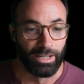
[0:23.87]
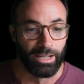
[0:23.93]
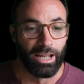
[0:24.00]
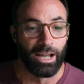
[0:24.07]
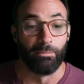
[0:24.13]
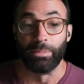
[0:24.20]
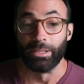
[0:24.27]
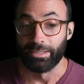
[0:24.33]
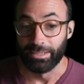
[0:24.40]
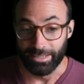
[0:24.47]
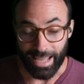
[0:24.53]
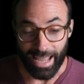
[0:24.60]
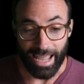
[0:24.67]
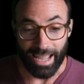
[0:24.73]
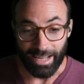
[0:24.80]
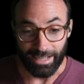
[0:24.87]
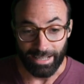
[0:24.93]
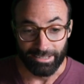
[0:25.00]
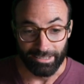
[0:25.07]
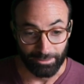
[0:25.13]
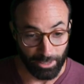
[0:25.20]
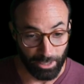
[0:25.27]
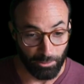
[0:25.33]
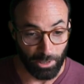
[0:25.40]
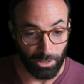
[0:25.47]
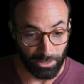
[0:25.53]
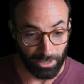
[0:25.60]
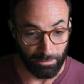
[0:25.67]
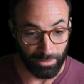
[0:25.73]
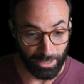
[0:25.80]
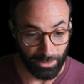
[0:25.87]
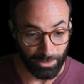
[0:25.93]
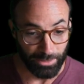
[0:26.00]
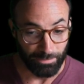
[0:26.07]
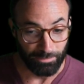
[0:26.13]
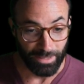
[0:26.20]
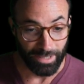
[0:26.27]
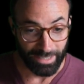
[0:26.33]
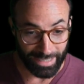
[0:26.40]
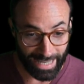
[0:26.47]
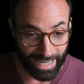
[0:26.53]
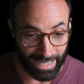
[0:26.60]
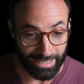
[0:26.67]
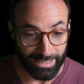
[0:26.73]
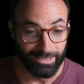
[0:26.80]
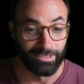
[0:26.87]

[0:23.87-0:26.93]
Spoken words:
But today, I just want to welcome you again.